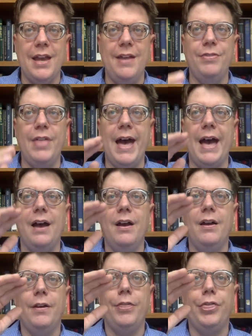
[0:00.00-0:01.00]
And that
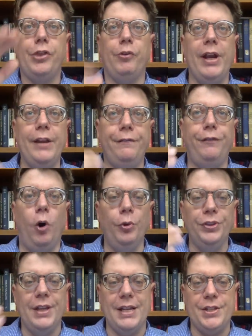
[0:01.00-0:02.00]

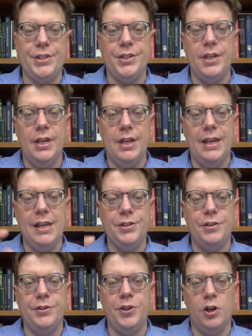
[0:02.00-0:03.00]
threefoldness is
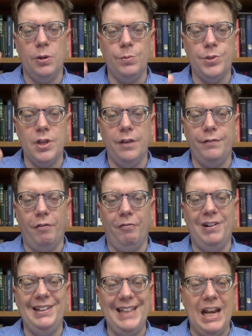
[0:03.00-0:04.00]
in terms of
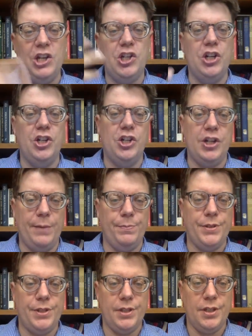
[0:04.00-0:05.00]

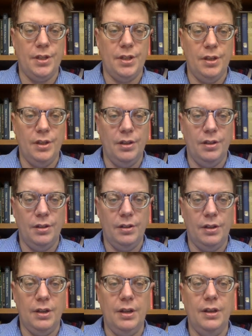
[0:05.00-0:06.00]
relationships.
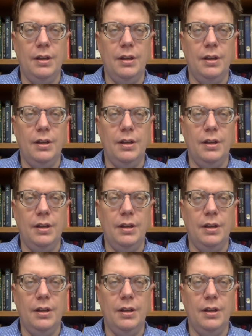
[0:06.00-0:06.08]
Okay.